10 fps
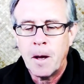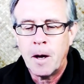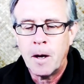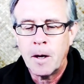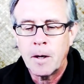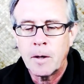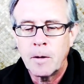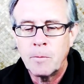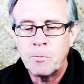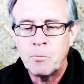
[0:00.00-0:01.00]
Uh,
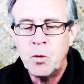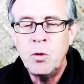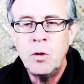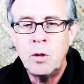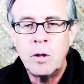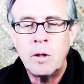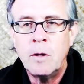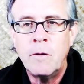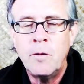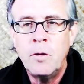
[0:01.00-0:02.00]
you,
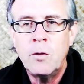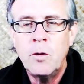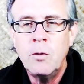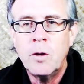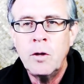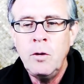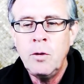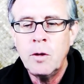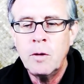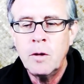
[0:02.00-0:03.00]
you, you, you can,
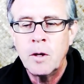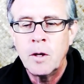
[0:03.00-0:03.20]
you can,